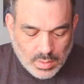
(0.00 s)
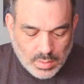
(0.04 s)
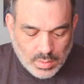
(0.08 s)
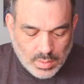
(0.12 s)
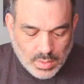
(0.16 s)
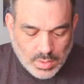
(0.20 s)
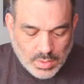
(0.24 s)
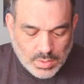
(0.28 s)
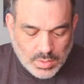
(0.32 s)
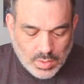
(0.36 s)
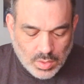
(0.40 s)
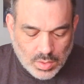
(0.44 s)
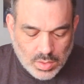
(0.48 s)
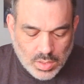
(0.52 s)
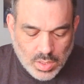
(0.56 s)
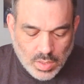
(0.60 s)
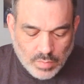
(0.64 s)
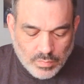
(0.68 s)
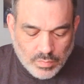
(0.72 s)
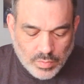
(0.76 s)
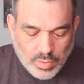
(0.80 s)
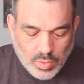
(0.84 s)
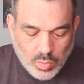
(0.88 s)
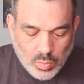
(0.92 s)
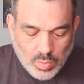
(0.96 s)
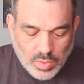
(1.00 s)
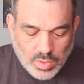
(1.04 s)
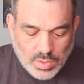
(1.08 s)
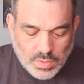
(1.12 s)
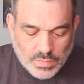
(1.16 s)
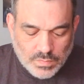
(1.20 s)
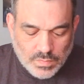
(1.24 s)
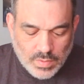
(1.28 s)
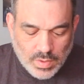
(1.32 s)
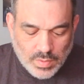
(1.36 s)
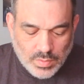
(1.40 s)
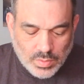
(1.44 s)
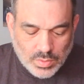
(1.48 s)
He shall cover you with his
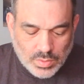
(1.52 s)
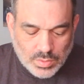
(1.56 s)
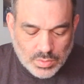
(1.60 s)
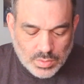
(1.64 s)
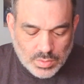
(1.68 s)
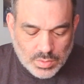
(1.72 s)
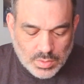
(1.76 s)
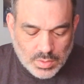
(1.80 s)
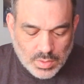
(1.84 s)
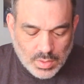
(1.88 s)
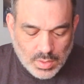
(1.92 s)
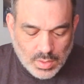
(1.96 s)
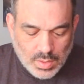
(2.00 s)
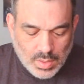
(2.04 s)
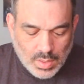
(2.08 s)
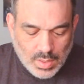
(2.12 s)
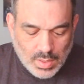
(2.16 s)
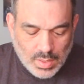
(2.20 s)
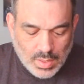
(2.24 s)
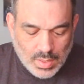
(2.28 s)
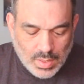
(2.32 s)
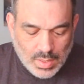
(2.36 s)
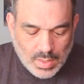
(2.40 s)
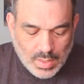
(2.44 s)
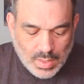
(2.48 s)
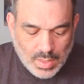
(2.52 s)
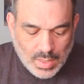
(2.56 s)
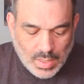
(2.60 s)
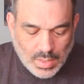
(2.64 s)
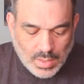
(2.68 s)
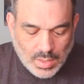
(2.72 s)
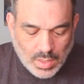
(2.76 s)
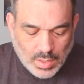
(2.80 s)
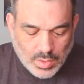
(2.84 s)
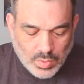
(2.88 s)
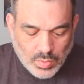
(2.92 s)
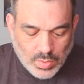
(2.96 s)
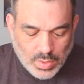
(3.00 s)
feathers,
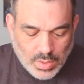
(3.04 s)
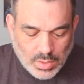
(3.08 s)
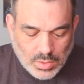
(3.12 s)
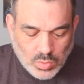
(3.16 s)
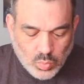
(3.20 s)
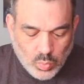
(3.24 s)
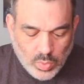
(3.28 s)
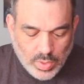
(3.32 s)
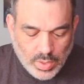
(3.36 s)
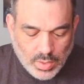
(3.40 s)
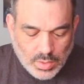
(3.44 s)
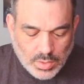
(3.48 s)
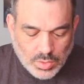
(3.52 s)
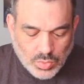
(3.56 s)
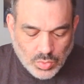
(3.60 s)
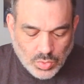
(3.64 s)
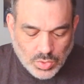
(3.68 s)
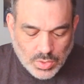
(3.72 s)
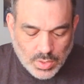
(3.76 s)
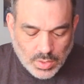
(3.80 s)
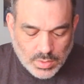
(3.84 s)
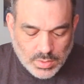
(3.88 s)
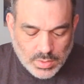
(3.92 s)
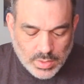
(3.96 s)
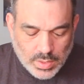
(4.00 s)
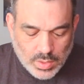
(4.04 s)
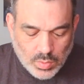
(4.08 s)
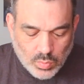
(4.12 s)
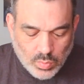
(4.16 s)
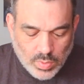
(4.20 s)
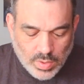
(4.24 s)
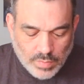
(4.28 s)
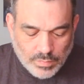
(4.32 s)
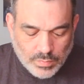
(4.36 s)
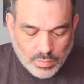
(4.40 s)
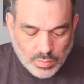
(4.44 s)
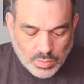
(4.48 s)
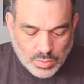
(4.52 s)
and under his wings you shall take
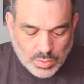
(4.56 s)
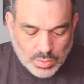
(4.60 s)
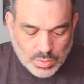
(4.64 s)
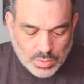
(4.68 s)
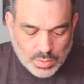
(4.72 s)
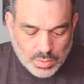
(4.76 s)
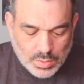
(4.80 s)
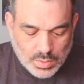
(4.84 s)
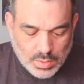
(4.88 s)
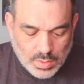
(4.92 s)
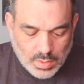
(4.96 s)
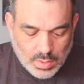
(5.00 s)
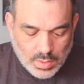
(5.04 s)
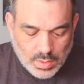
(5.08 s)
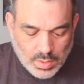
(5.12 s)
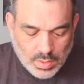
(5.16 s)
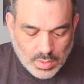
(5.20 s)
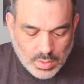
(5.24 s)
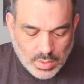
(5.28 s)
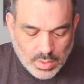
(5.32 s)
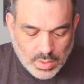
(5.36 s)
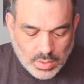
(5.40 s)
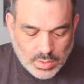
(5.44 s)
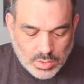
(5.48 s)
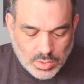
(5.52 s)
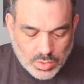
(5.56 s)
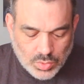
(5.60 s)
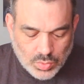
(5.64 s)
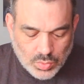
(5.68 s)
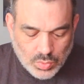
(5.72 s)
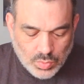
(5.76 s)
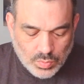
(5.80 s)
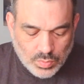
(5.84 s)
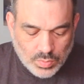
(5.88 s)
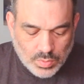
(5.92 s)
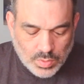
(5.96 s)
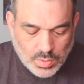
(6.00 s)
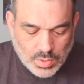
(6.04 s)
refuge. His
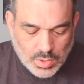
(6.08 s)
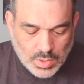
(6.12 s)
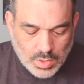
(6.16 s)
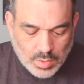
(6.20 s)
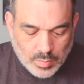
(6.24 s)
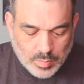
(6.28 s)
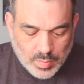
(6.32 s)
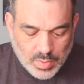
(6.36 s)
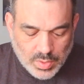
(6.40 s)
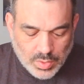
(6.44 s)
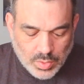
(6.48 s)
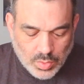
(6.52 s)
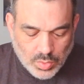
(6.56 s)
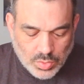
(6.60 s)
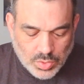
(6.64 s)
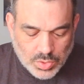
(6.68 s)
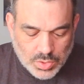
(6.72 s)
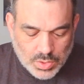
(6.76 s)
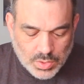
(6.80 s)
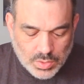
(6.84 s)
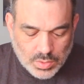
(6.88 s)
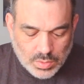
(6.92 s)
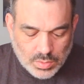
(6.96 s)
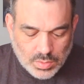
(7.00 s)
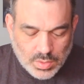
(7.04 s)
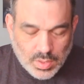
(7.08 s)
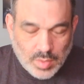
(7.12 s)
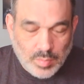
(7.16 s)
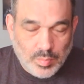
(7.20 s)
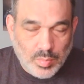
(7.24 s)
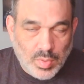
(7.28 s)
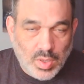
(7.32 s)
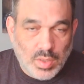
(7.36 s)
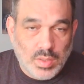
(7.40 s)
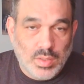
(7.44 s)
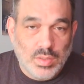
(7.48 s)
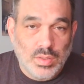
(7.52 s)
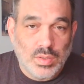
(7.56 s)
truth shall be your shield and
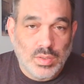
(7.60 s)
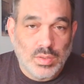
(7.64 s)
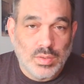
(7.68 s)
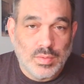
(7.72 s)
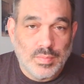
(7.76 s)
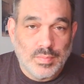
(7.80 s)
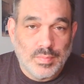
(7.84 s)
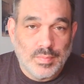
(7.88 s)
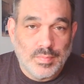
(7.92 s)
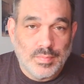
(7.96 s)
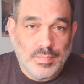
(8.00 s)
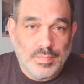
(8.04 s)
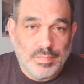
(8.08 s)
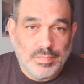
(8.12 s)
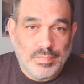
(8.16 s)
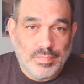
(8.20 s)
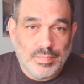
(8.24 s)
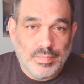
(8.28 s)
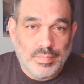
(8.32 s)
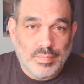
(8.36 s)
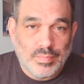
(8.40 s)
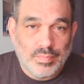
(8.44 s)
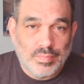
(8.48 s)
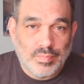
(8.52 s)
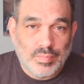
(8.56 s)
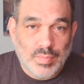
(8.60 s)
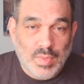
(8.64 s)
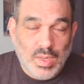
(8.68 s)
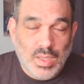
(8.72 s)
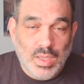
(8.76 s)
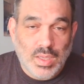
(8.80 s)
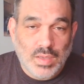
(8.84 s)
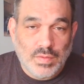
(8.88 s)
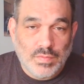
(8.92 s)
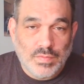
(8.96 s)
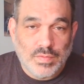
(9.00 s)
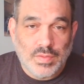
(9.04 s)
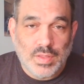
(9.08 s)
buckler,
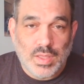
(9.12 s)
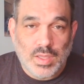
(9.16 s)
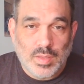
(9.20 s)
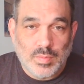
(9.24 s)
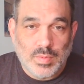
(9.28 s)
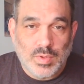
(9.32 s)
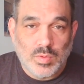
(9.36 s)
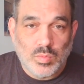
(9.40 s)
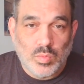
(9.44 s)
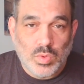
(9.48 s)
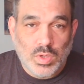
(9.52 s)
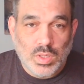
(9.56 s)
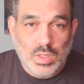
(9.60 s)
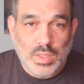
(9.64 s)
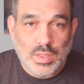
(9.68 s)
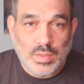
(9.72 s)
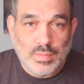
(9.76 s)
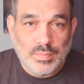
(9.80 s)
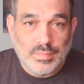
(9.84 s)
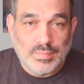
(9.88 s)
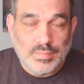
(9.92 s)
if they had been willing.